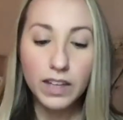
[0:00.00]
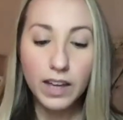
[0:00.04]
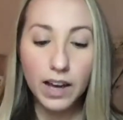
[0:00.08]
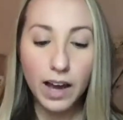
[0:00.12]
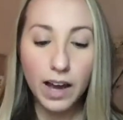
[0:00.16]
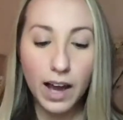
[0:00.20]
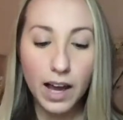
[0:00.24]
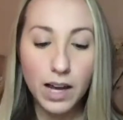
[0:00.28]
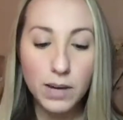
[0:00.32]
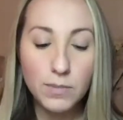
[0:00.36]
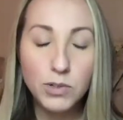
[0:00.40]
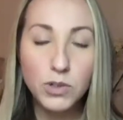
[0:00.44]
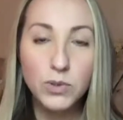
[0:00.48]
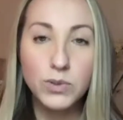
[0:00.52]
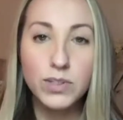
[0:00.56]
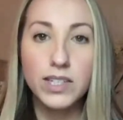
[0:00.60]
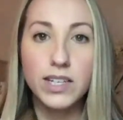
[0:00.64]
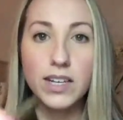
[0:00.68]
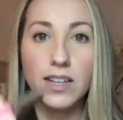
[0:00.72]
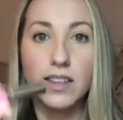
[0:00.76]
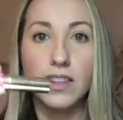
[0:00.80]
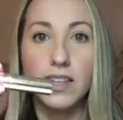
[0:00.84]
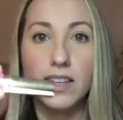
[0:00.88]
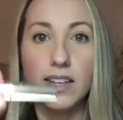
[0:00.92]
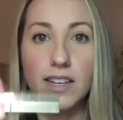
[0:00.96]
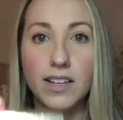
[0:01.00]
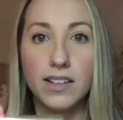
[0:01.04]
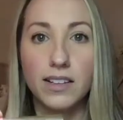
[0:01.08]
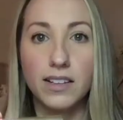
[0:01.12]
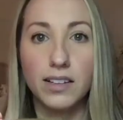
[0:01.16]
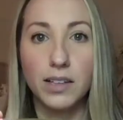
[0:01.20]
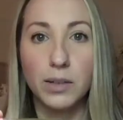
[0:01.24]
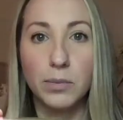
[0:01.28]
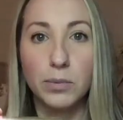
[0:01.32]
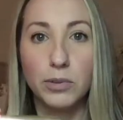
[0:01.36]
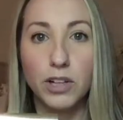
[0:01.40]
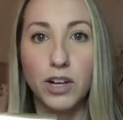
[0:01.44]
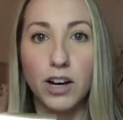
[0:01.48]
I'm using the
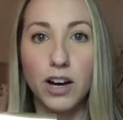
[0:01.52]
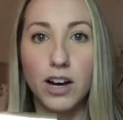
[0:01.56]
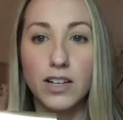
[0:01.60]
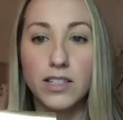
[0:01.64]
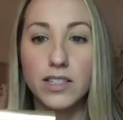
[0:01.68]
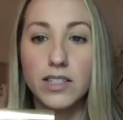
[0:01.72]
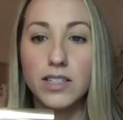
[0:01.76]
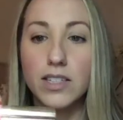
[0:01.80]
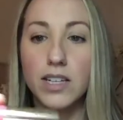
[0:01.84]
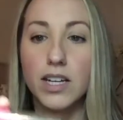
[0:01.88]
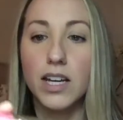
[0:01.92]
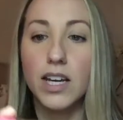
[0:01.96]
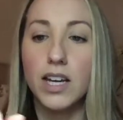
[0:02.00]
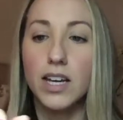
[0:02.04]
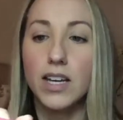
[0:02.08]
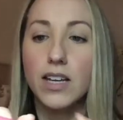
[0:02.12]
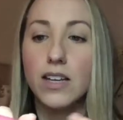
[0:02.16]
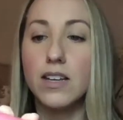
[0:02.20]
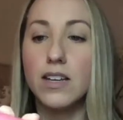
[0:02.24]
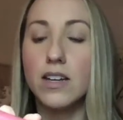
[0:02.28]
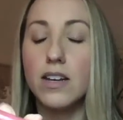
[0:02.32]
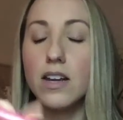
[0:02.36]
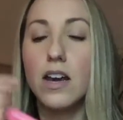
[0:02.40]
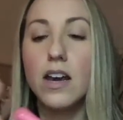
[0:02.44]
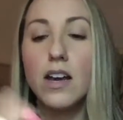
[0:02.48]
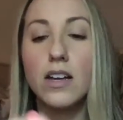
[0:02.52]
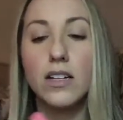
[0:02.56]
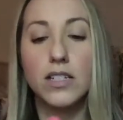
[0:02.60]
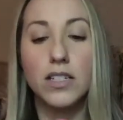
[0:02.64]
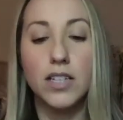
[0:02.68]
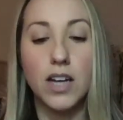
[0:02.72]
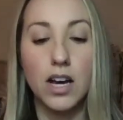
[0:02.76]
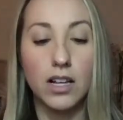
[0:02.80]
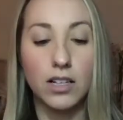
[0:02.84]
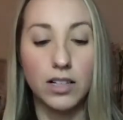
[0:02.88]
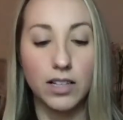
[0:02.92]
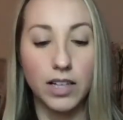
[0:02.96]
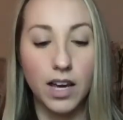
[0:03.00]
lip gloss in
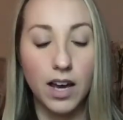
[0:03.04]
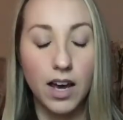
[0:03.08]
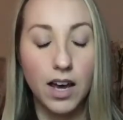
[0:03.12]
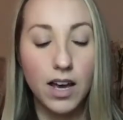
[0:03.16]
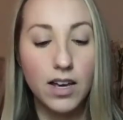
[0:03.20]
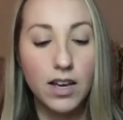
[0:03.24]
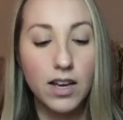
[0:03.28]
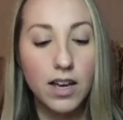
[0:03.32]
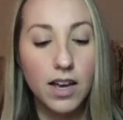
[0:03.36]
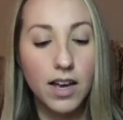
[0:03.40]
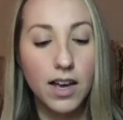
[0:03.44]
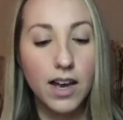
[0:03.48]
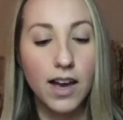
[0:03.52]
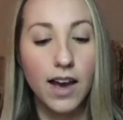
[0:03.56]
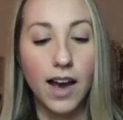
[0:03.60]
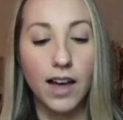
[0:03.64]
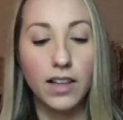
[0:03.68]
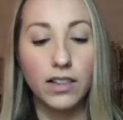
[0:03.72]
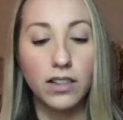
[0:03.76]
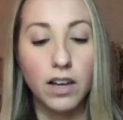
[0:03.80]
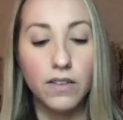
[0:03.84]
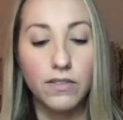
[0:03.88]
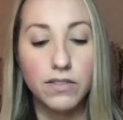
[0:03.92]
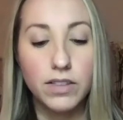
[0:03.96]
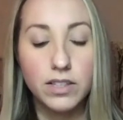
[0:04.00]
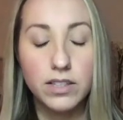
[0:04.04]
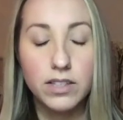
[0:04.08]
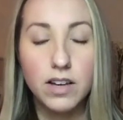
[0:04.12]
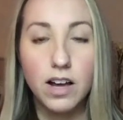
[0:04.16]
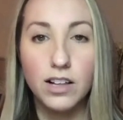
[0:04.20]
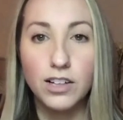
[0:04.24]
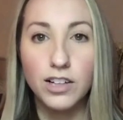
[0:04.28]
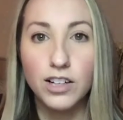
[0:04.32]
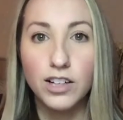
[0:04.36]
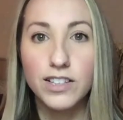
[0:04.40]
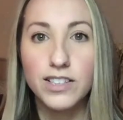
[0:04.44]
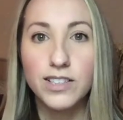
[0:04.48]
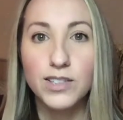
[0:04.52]
Dahlia. I love this
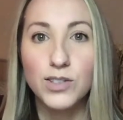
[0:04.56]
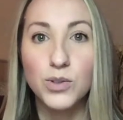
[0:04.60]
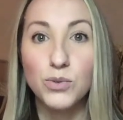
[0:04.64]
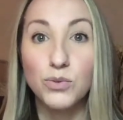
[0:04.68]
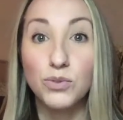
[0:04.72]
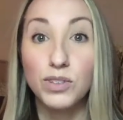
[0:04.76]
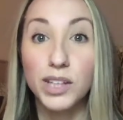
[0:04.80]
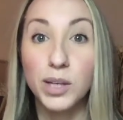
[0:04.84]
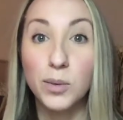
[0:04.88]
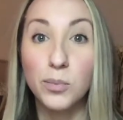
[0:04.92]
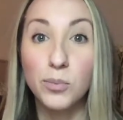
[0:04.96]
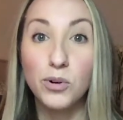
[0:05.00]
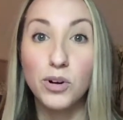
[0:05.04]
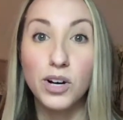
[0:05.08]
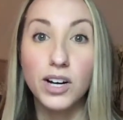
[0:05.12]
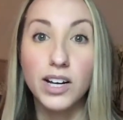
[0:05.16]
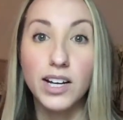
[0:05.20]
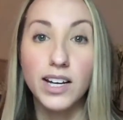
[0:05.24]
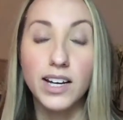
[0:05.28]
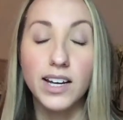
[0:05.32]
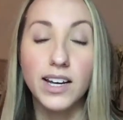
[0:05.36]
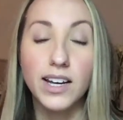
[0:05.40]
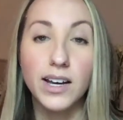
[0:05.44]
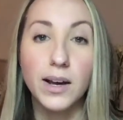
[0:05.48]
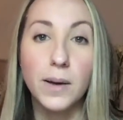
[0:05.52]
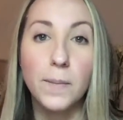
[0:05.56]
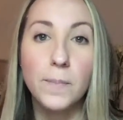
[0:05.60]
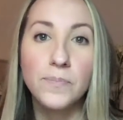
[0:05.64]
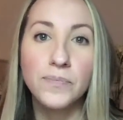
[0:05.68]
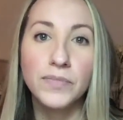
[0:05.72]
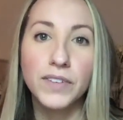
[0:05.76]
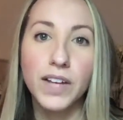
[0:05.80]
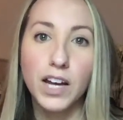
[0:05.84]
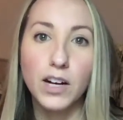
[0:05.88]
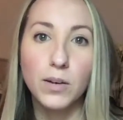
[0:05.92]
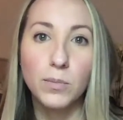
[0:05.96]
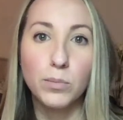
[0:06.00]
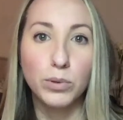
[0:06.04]
color because it's a really pretty
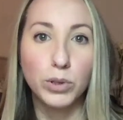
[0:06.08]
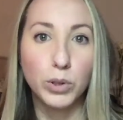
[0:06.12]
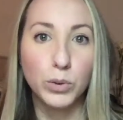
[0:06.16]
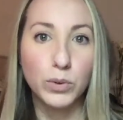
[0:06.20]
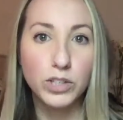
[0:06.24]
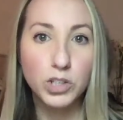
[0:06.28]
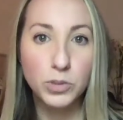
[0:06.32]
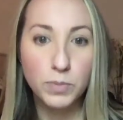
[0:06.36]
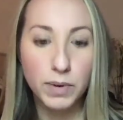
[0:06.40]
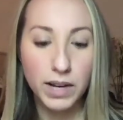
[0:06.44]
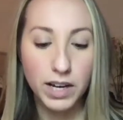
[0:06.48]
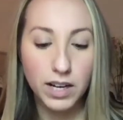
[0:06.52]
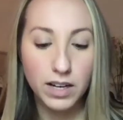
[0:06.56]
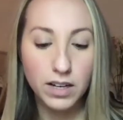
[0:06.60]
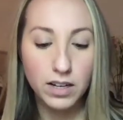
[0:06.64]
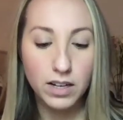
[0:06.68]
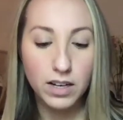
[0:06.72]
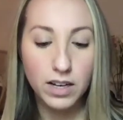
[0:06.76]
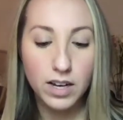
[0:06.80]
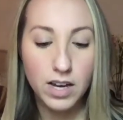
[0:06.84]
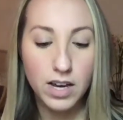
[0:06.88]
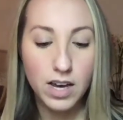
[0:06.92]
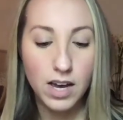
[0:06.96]
kind of bluish pink.